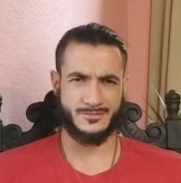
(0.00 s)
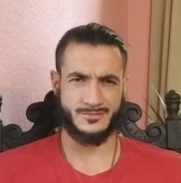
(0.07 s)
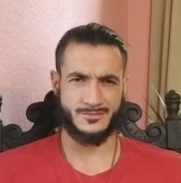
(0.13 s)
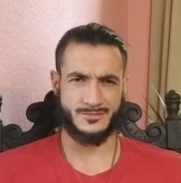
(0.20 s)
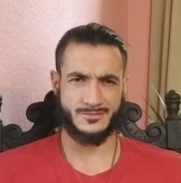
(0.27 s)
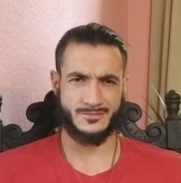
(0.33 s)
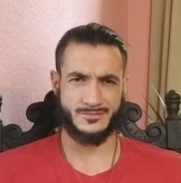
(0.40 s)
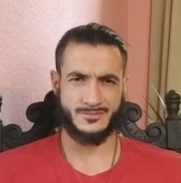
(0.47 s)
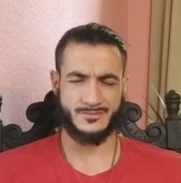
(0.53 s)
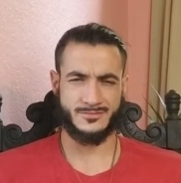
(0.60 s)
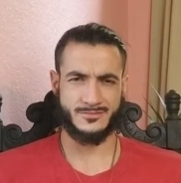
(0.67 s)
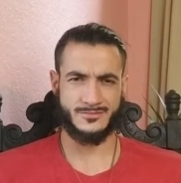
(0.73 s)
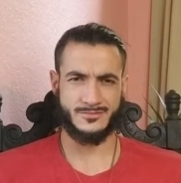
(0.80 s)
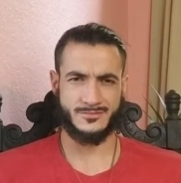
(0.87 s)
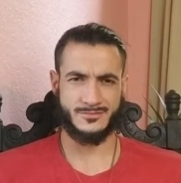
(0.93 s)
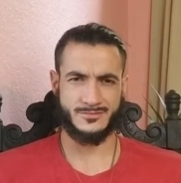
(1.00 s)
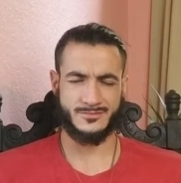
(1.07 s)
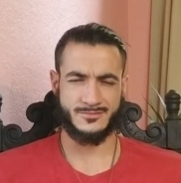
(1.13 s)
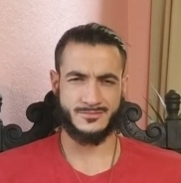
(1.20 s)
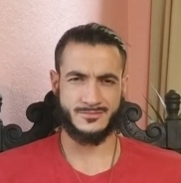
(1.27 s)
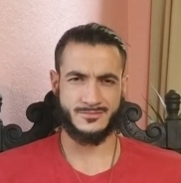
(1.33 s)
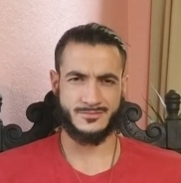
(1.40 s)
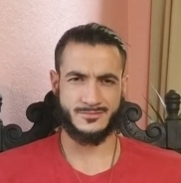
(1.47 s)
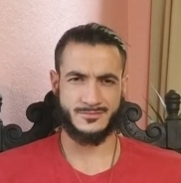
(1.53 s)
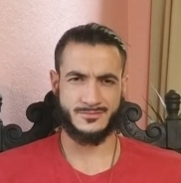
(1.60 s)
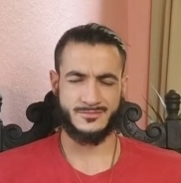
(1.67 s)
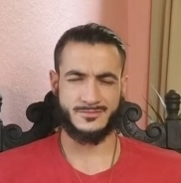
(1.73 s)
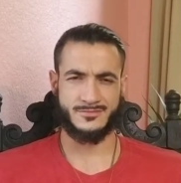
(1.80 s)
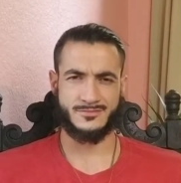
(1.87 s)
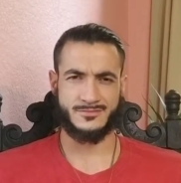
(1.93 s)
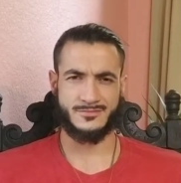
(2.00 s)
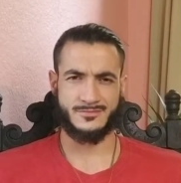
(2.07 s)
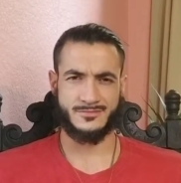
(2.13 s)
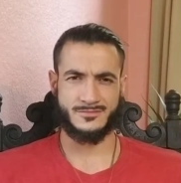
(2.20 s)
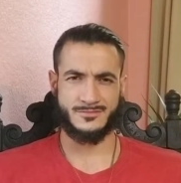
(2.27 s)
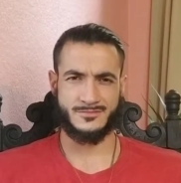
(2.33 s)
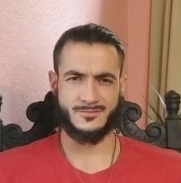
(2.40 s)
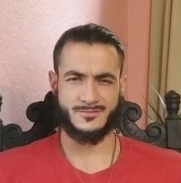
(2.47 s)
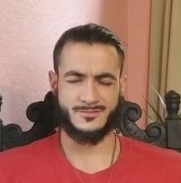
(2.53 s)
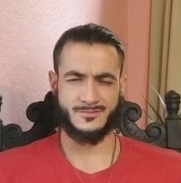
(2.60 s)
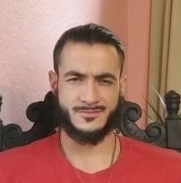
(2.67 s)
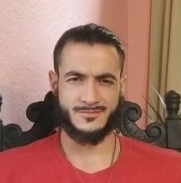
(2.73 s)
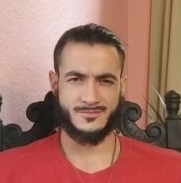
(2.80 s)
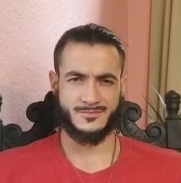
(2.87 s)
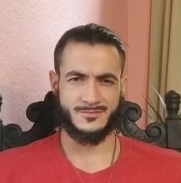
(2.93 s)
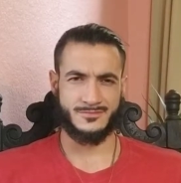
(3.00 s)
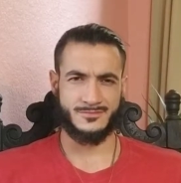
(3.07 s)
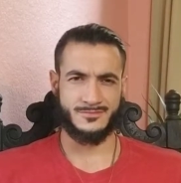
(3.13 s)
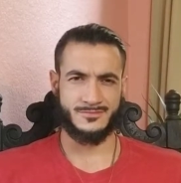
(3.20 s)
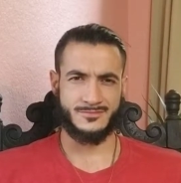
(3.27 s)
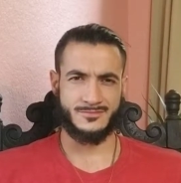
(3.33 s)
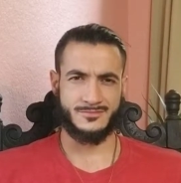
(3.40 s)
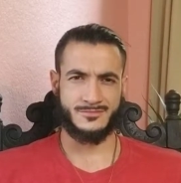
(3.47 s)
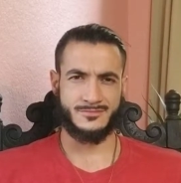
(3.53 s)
(silence)